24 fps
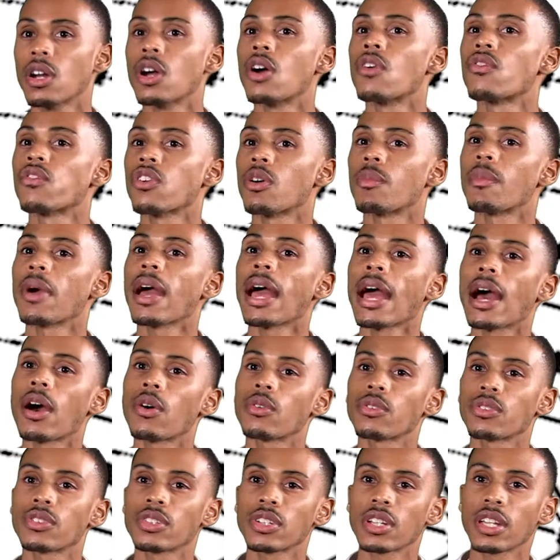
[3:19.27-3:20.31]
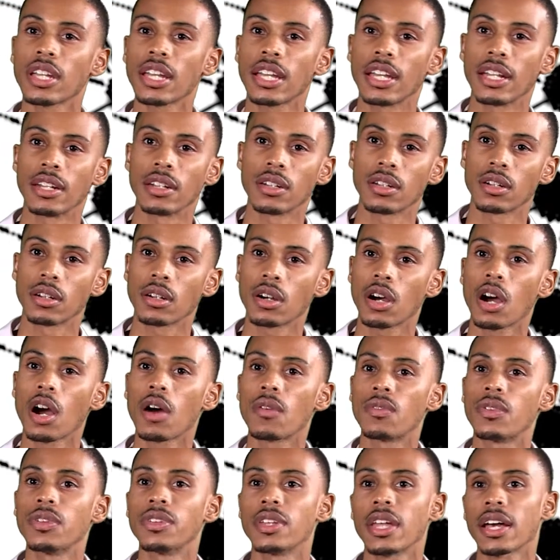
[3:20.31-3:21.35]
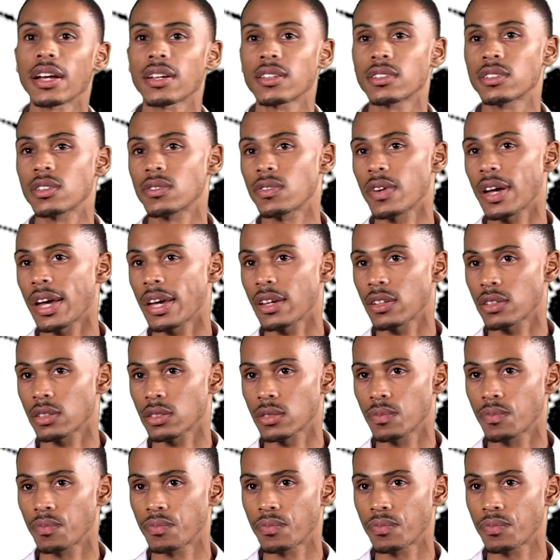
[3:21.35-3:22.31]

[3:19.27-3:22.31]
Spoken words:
from out to in of the next device.